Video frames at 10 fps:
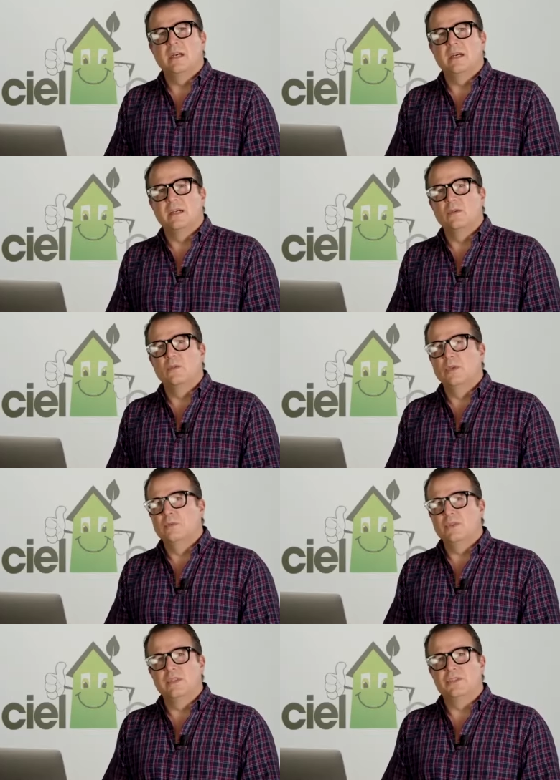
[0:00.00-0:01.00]
uh,
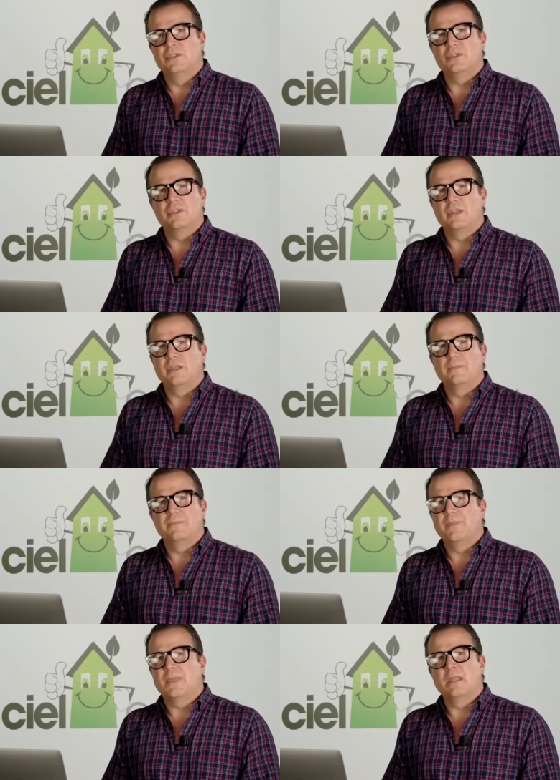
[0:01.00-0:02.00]
Woodbridge,
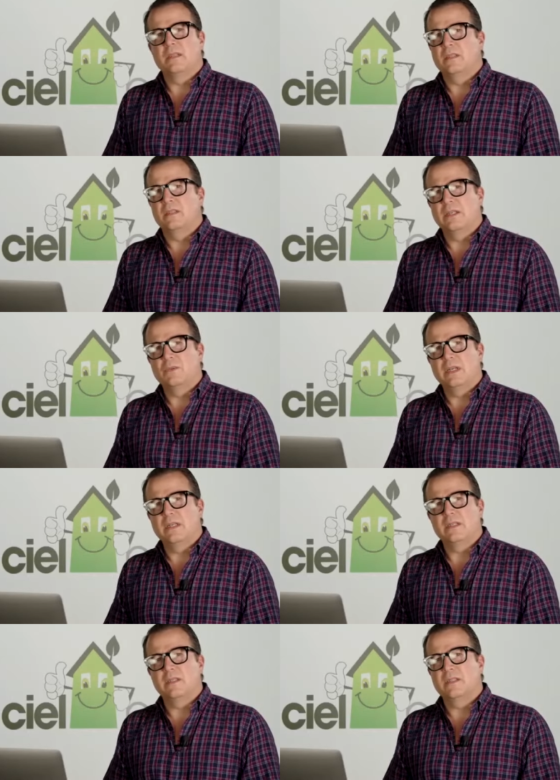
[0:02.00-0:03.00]
um, uh, Glen
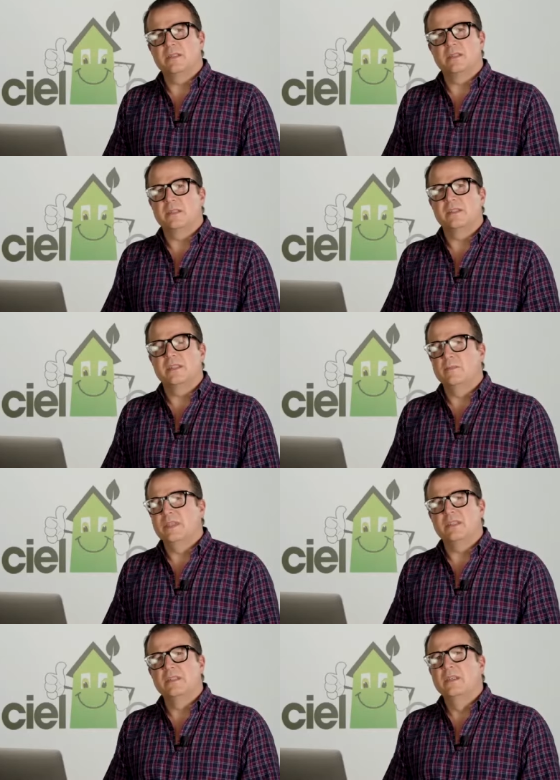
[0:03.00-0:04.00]
Rock, uh,
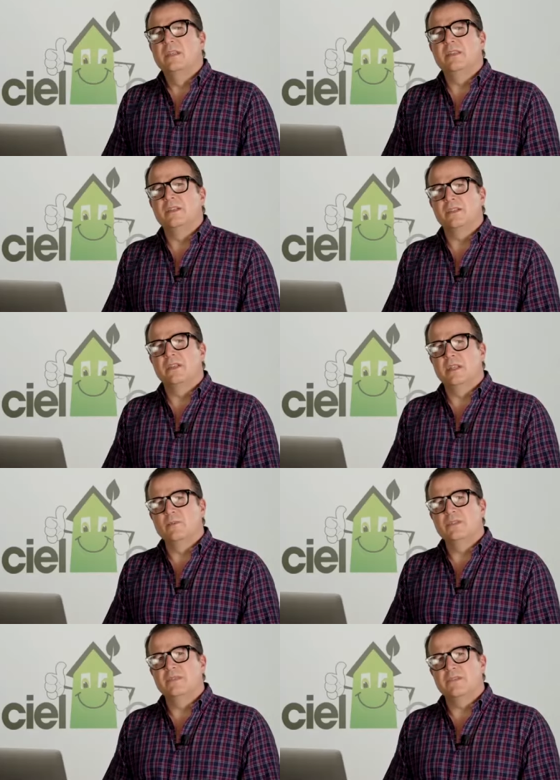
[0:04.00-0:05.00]
Summit. There's a
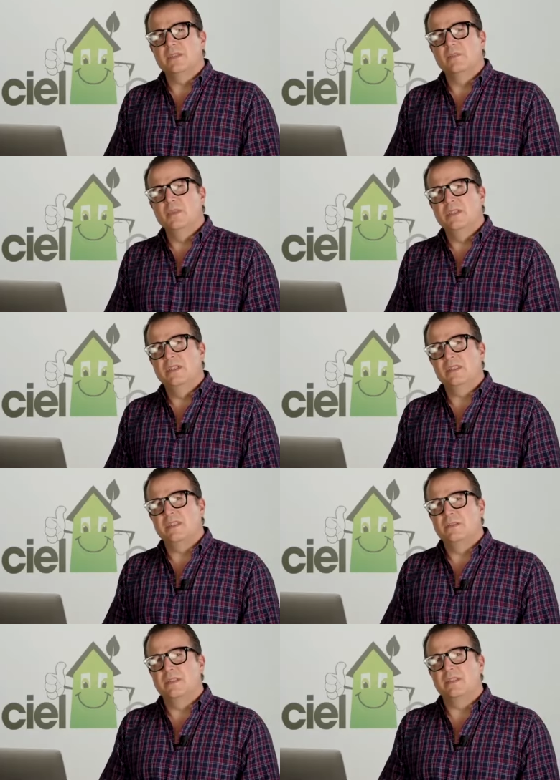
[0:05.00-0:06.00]
number of different communities
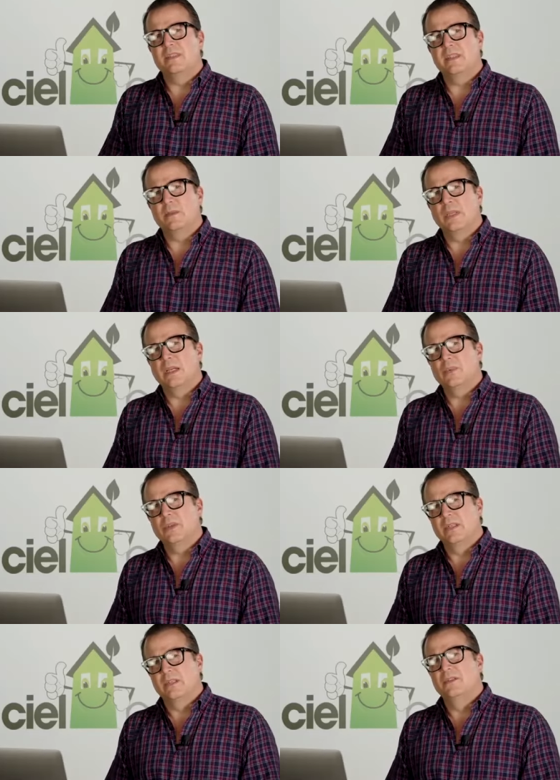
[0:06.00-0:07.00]
here in the state that we
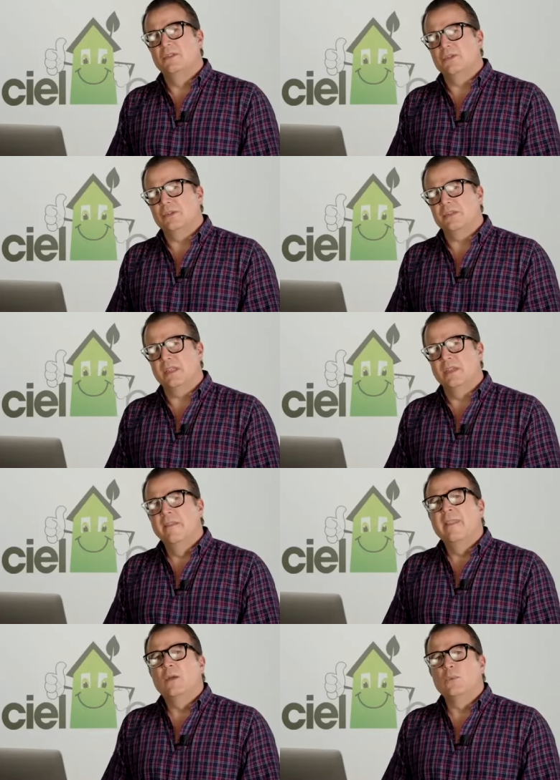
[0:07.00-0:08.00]
operate in in New Jersey.
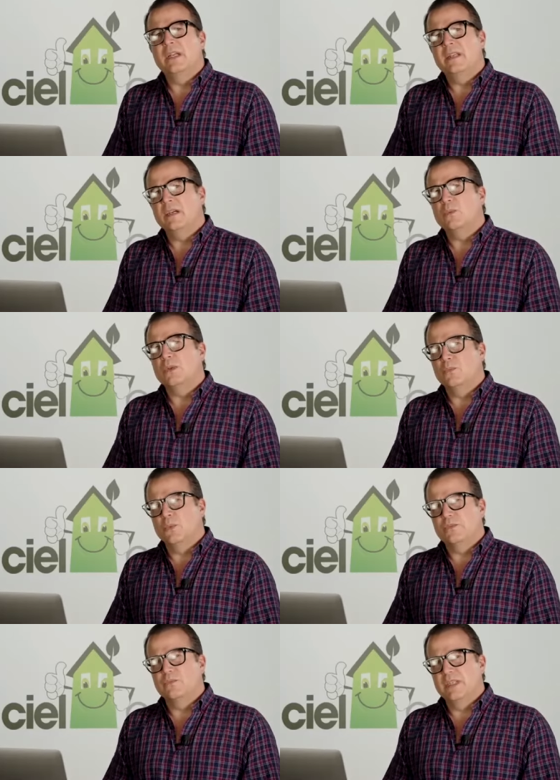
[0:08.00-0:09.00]
Right now, we're,
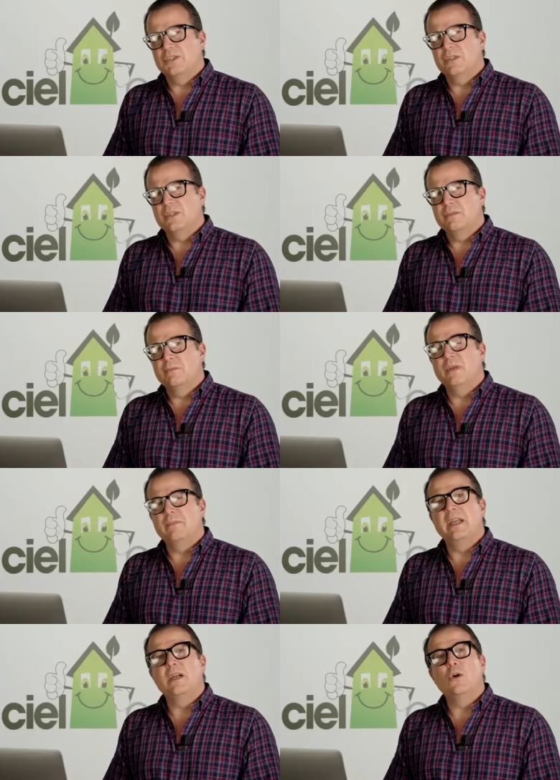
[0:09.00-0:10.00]
we're regional, but
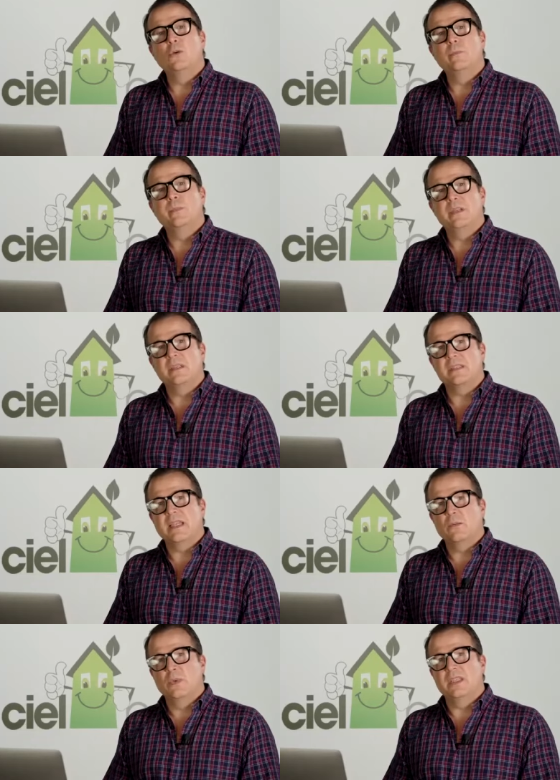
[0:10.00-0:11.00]
my hope is
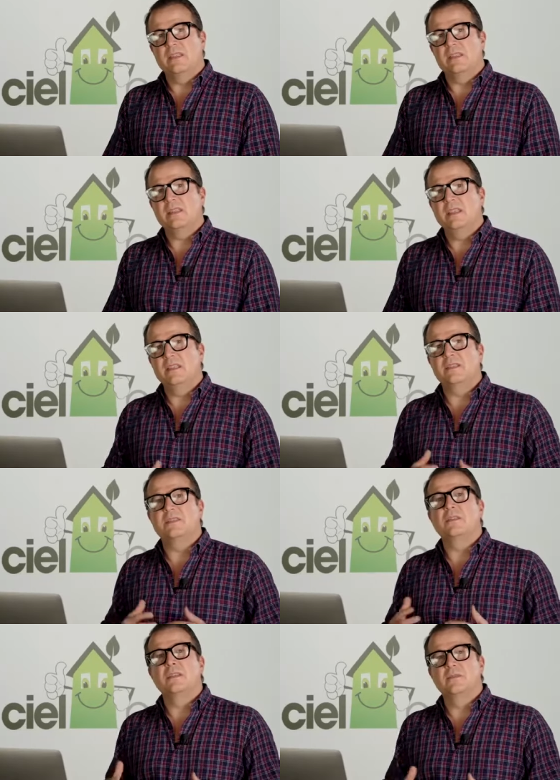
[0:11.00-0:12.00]
that we can see this
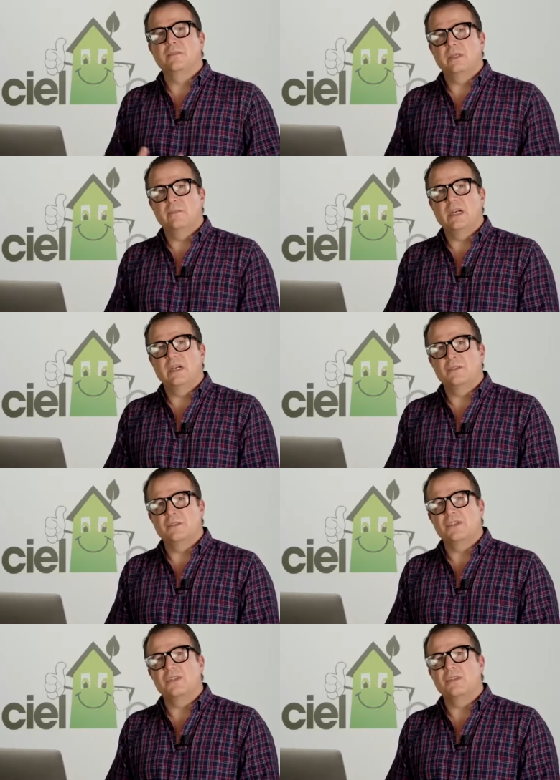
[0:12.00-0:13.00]
delivery model
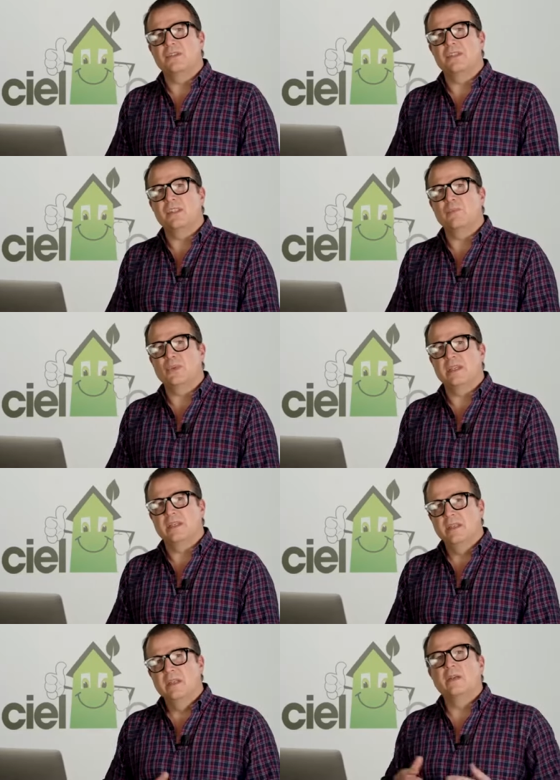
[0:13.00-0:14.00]
start to spread
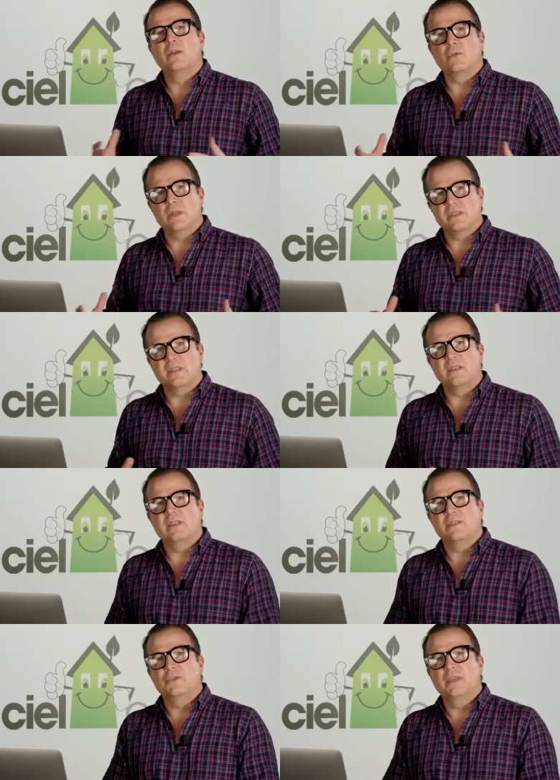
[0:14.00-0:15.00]
across the
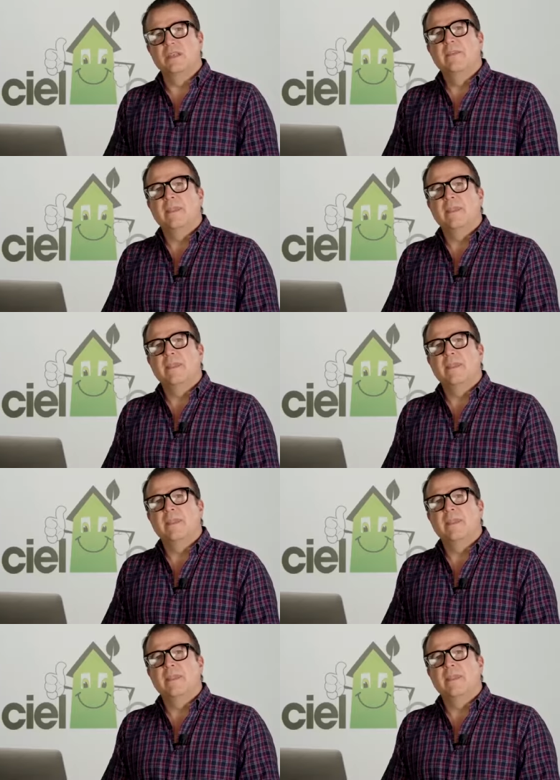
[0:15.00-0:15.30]
country